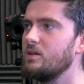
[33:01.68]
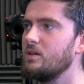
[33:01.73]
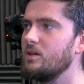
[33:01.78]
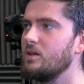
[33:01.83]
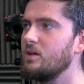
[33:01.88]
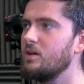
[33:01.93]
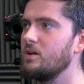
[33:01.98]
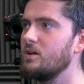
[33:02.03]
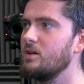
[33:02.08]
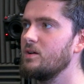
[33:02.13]

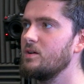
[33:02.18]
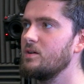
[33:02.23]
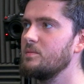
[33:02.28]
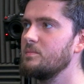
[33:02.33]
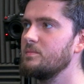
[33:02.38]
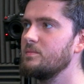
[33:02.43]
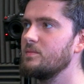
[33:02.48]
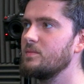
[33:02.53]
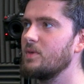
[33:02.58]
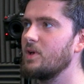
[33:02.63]

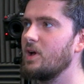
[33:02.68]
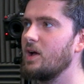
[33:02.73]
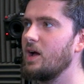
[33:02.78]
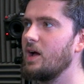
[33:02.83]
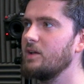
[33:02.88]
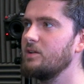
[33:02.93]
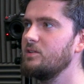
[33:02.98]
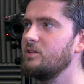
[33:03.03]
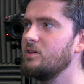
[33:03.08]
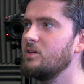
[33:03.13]
Um,
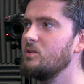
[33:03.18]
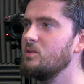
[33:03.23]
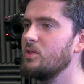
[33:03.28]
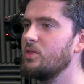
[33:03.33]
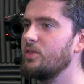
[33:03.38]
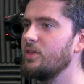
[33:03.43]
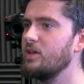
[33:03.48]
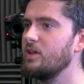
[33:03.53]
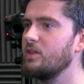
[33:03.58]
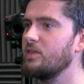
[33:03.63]
I don't
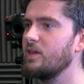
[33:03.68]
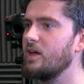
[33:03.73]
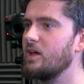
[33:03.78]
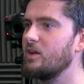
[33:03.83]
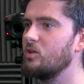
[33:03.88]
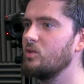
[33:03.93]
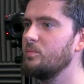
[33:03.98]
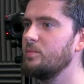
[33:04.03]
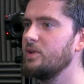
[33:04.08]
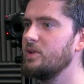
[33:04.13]
think
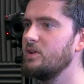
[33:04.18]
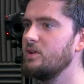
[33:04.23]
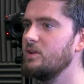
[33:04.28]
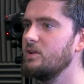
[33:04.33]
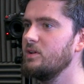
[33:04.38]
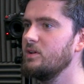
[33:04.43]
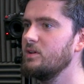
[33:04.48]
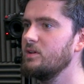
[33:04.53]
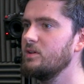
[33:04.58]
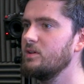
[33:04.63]
that'll
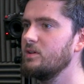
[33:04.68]
be